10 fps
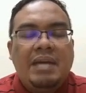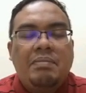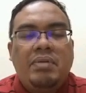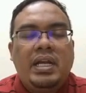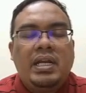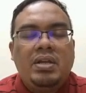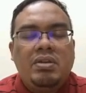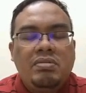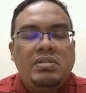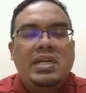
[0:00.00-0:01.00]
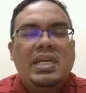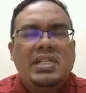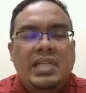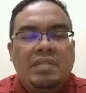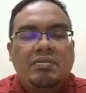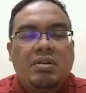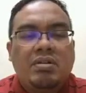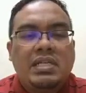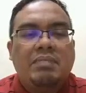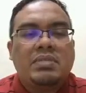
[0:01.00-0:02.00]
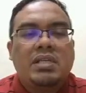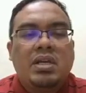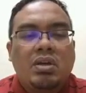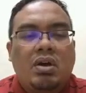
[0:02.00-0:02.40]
elaborate using scientific concepts